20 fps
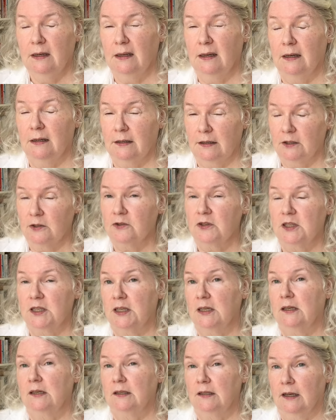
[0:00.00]
an
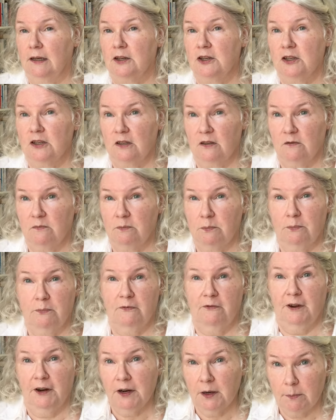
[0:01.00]
interesting collection of
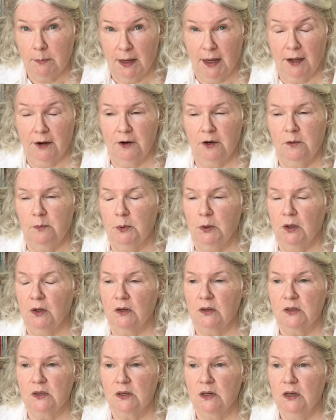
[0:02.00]
very battered
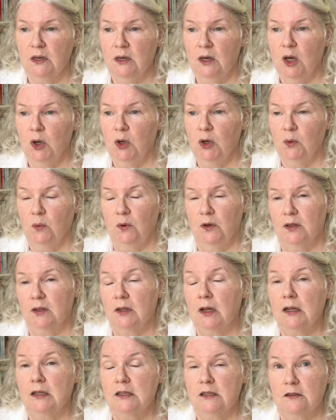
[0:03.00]
books with
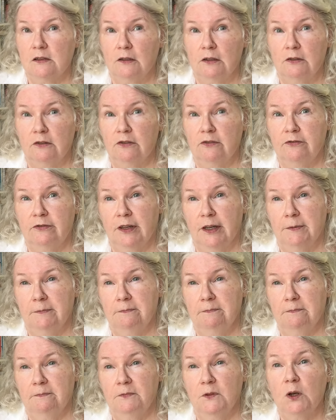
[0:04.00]
lots of
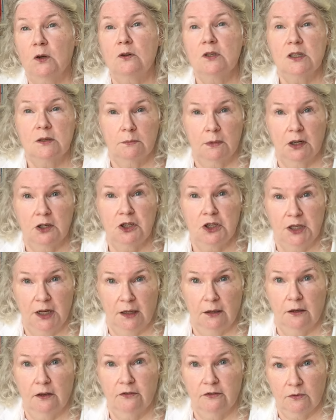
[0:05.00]
um, notes and
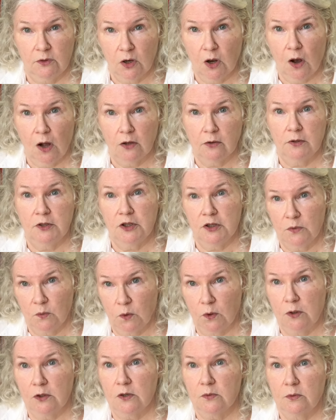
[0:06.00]
marginalia from Coleridge and
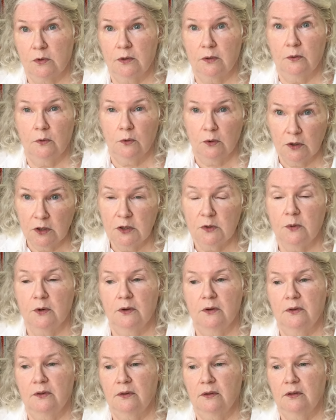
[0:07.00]

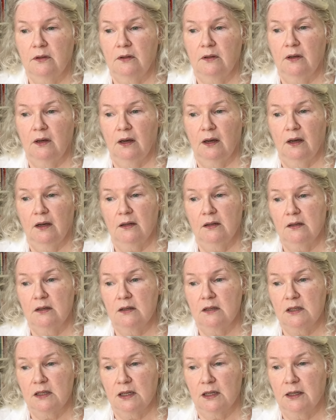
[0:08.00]
Wordsworth
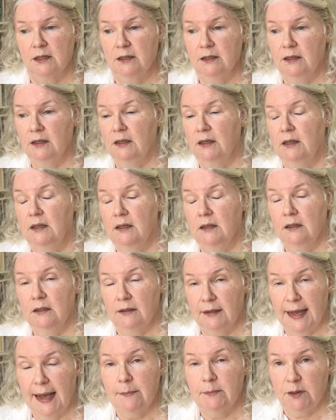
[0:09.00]
and uh,
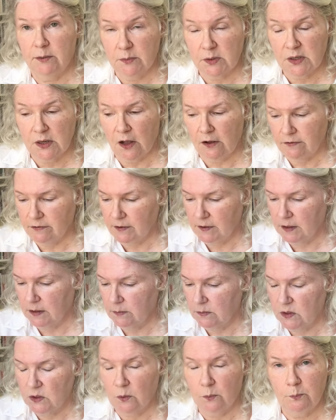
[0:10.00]
Lamb himself in
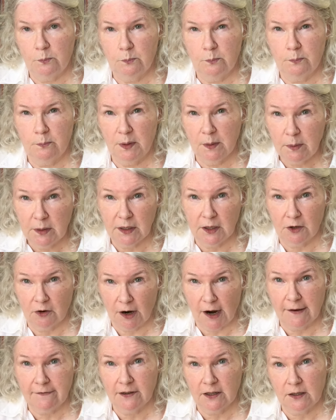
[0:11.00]
them. So
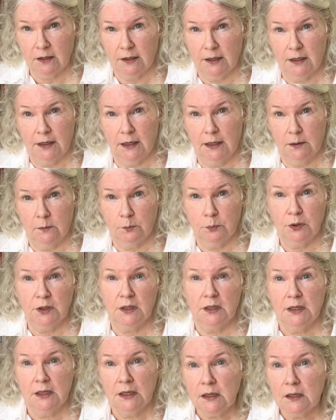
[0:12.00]
bibliographically and
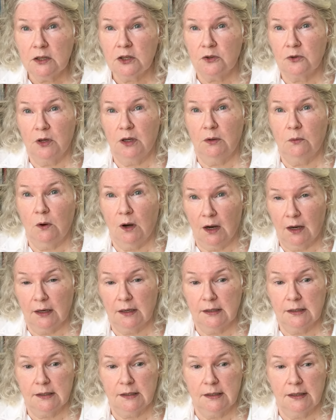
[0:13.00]
print
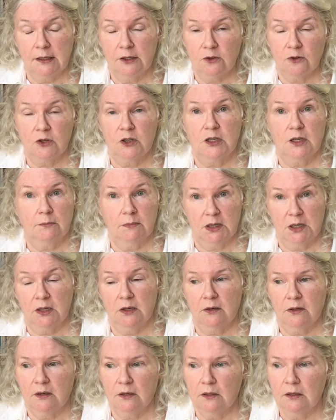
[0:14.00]
history-wise, interesting
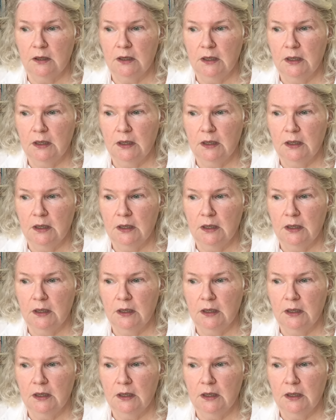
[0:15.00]
material,